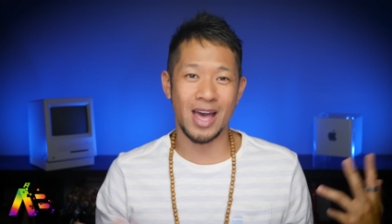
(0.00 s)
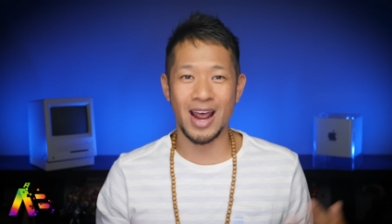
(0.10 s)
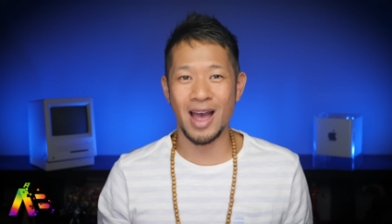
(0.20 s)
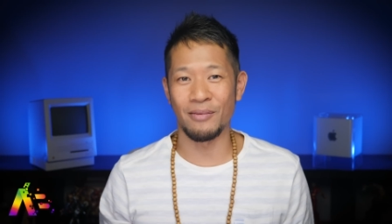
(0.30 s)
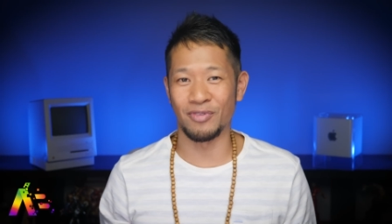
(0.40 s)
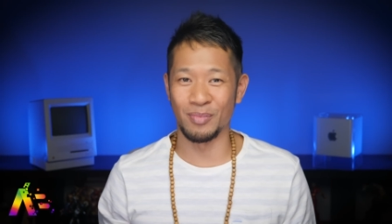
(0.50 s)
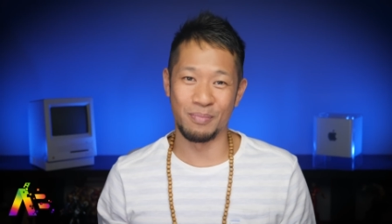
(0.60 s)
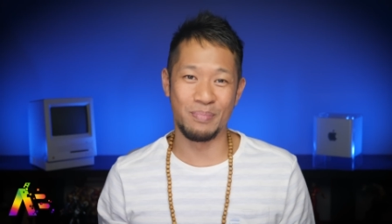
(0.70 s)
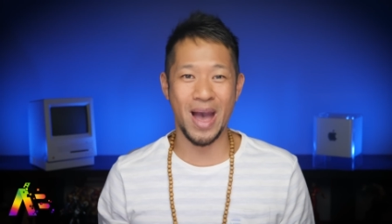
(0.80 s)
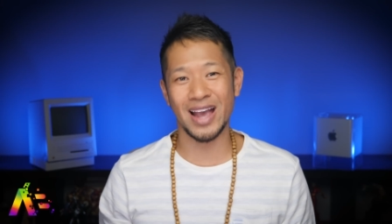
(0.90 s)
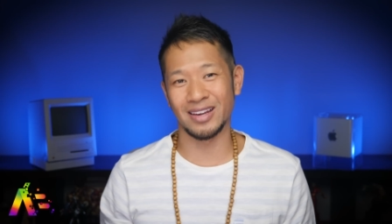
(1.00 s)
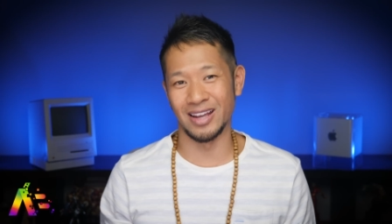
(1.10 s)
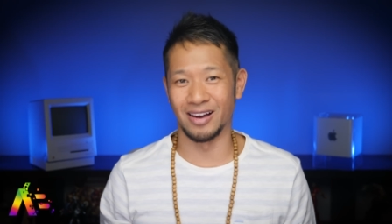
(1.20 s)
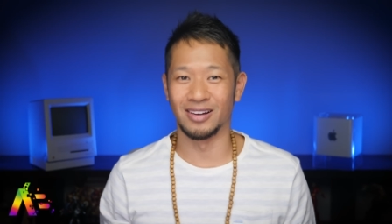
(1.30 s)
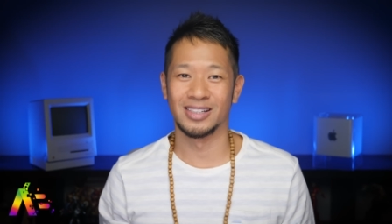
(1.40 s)
that app from the back
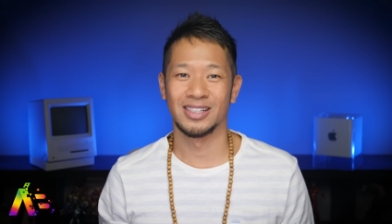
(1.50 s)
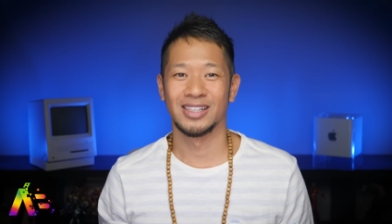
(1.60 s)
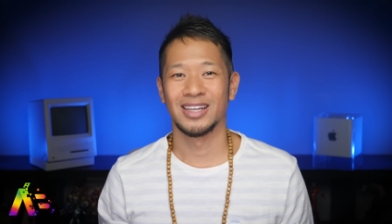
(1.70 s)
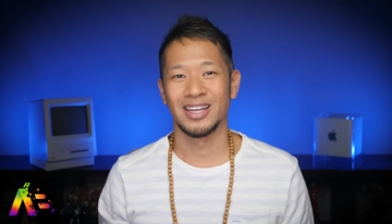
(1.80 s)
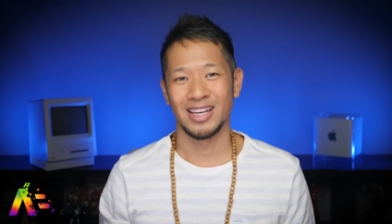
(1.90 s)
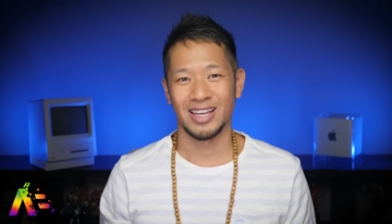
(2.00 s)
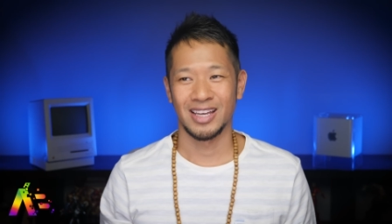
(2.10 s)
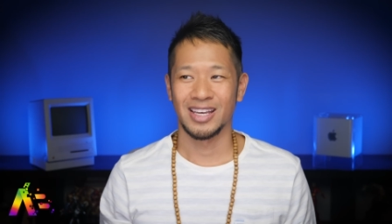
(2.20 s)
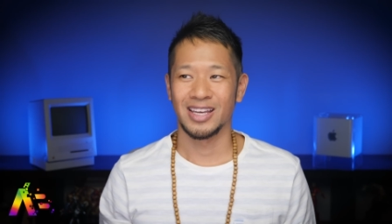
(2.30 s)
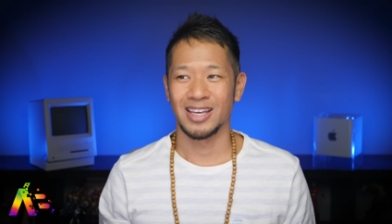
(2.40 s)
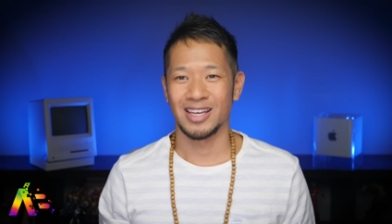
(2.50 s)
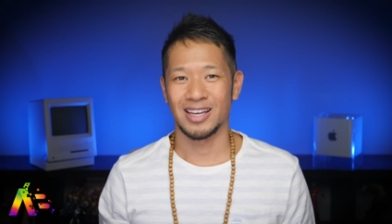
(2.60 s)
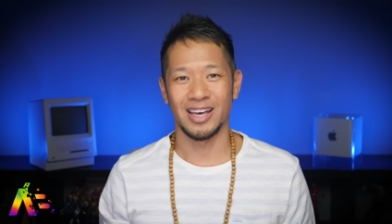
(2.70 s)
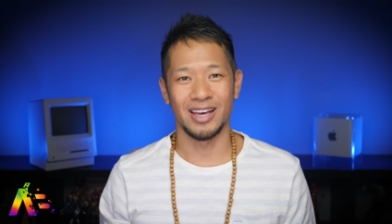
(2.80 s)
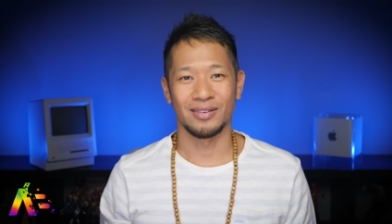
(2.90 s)
now.
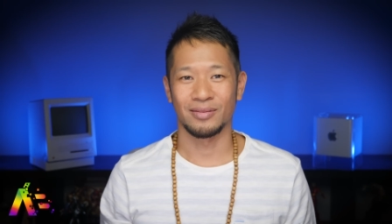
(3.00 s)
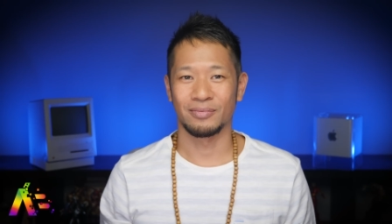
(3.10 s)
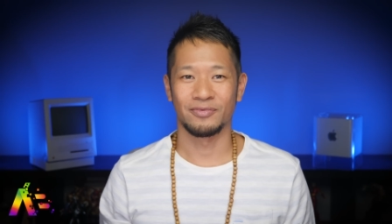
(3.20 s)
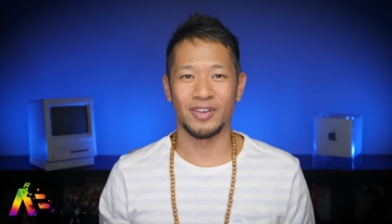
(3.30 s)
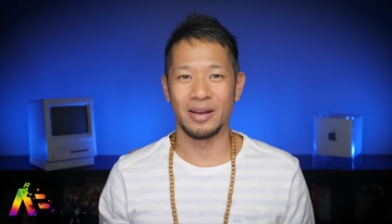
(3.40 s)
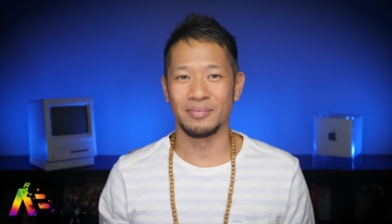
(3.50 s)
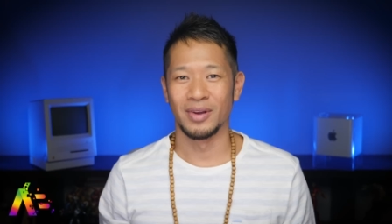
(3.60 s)
Okay, fine.